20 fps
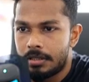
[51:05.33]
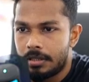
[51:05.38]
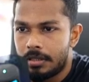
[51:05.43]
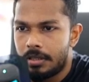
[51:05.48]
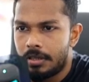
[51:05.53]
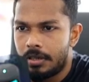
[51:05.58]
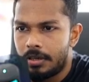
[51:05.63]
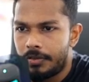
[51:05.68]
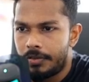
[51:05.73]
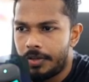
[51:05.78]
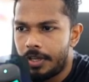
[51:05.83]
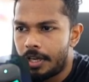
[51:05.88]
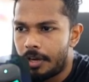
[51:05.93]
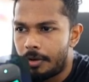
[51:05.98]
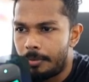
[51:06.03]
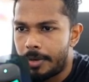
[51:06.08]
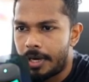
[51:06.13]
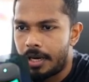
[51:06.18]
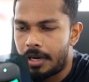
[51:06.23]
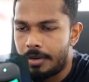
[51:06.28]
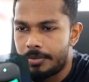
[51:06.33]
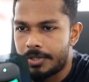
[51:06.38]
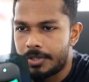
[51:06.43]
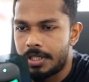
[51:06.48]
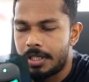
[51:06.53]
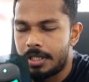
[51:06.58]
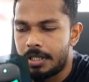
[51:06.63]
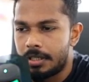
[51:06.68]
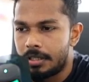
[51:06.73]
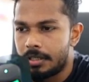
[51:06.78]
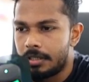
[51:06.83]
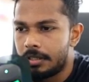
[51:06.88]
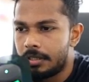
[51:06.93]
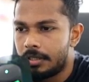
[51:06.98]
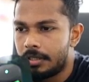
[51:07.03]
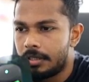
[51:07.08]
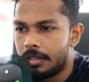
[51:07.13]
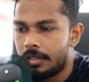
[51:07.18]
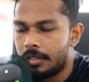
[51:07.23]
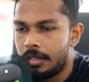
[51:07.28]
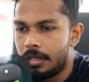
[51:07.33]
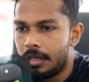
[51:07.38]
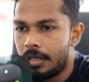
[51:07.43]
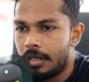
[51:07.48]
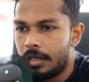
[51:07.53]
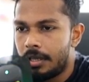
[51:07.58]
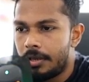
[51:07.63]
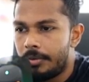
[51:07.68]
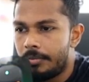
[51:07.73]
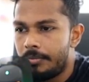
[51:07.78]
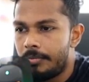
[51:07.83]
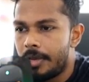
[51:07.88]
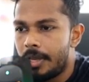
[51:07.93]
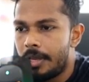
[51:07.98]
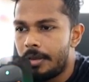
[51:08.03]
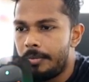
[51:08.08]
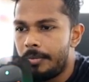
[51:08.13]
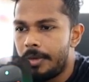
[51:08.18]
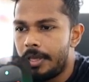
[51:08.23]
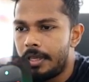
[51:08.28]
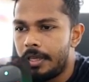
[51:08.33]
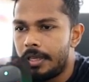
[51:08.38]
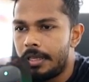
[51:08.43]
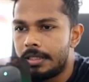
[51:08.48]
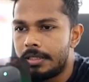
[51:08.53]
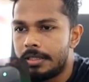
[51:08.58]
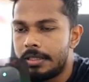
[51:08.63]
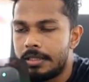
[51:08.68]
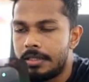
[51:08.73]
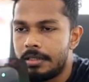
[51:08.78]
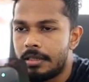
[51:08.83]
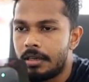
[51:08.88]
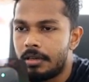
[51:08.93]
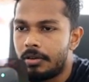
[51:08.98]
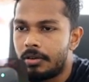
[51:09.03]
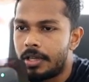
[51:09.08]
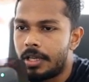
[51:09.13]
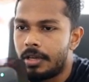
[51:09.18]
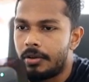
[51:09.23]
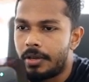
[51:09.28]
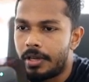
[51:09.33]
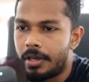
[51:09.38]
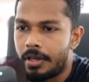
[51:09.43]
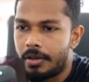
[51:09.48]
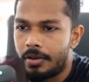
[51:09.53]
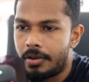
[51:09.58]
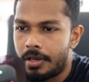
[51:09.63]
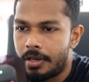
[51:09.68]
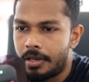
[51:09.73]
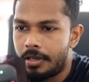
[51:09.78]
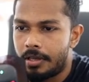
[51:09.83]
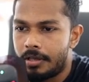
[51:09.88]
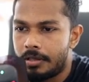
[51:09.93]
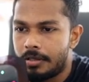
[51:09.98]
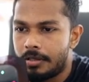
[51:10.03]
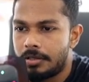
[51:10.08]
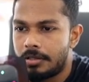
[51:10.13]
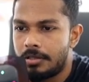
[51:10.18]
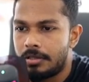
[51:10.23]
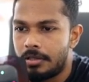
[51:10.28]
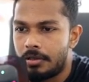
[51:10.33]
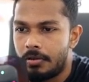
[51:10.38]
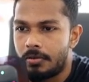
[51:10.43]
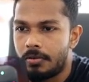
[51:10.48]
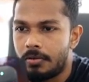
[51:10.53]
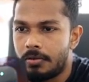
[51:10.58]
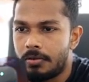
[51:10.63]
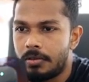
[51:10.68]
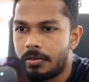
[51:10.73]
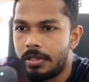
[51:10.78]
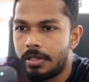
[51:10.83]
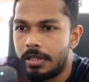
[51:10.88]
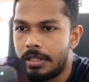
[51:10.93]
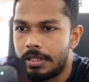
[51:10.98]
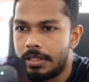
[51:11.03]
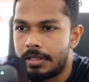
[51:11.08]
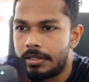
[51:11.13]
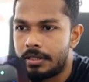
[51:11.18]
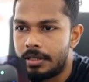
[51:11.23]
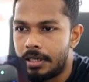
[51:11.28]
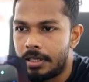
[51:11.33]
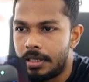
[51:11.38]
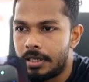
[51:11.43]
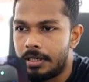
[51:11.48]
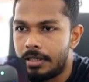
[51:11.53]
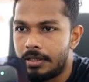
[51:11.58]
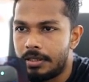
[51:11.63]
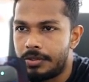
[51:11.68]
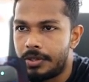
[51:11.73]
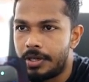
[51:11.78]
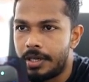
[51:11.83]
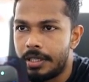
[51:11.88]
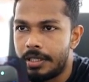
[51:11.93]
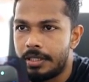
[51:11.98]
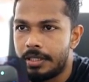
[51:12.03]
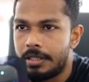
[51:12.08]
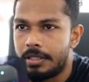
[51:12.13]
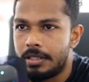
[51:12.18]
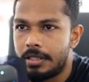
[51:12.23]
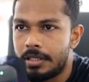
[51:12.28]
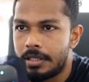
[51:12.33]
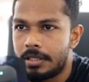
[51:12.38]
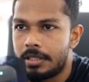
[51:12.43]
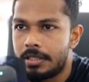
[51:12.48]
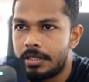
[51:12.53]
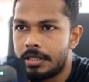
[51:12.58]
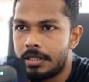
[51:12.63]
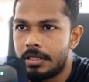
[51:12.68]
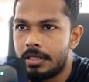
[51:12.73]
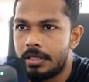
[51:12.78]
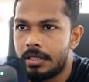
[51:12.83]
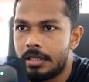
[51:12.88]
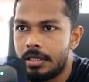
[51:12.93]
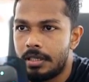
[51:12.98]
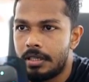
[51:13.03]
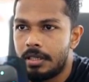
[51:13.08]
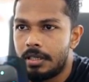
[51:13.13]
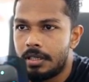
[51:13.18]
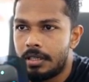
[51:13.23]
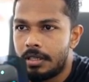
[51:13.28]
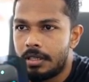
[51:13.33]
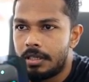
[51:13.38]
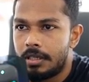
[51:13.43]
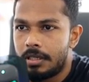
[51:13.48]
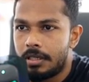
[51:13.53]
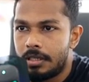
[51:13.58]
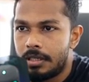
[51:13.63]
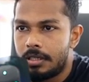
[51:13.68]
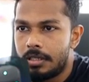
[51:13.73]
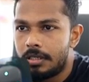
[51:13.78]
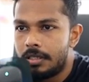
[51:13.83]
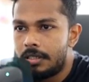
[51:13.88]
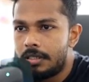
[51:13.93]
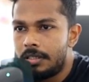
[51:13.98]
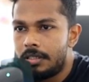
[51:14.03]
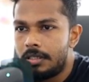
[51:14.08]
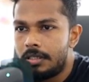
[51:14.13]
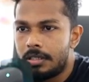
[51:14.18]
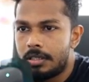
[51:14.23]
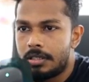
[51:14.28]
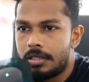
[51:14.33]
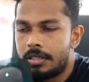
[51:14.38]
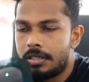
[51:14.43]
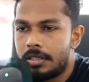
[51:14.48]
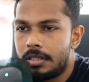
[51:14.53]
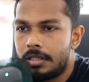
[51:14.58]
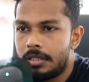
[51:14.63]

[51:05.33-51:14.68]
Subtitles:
Okay, we have params here. Maybe it's okay. So let's try just this